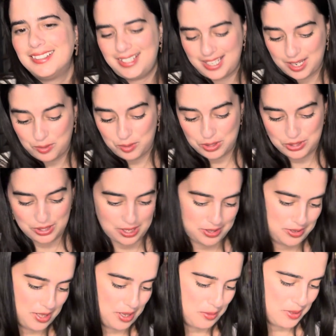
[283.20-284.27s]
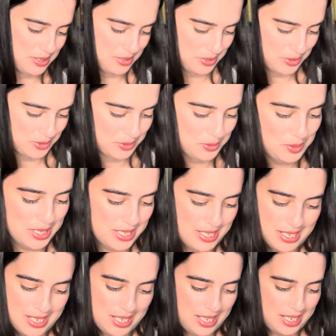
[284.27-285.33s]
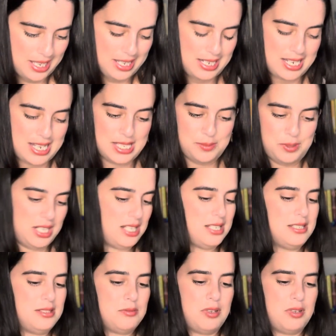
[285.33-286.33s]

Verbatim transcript: Can't wait to get to that one too. And last but not least,